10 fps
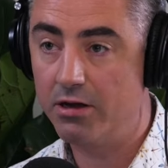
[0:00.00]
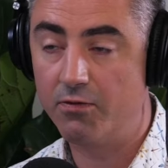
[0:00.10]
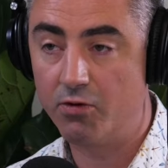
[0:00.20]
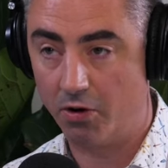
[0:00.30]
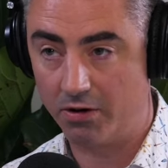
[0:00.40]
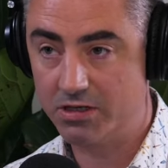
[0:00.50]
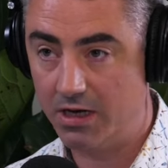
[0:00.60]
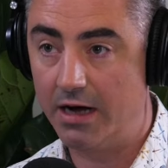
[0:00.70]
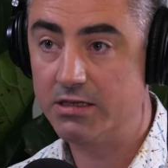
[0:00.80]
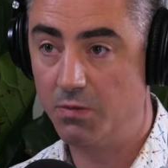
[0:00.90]
You've got to
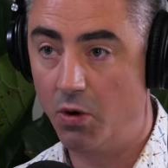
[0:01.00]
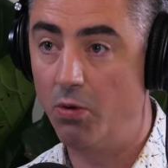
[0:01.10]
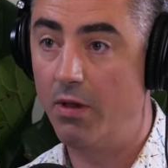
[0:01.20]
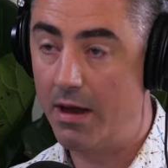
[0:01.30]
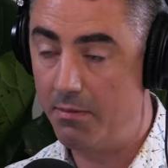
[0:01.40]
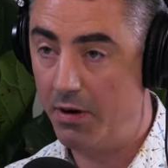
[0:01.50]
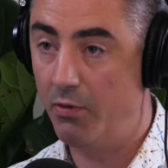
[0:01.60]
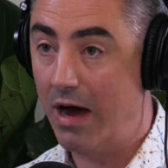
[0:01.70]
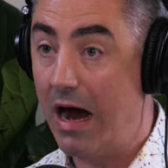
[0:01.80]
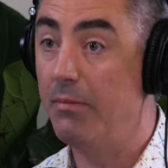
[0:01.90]
start small and
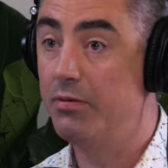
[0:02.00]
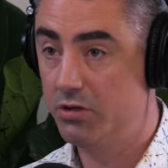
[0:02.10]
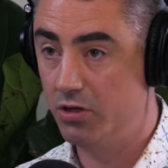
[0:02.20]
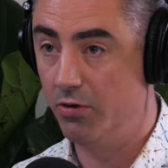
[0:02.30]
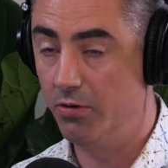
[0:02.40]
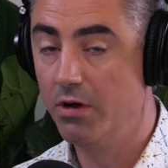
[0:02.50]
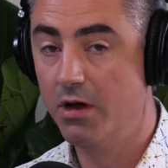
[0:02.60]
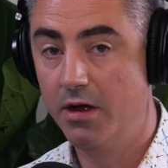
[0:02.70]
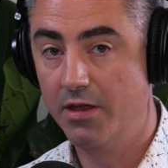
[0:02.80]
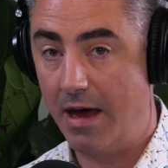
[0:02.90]
build up to
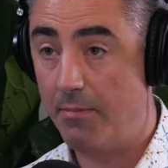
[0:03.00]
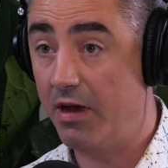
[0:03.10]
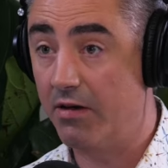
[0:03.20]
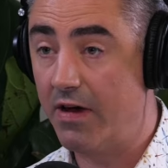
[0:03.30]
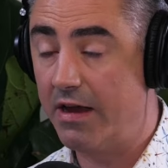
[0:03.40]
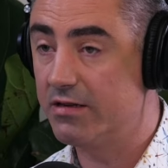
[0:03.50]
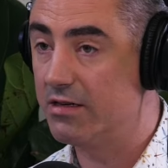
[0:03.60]
that big event.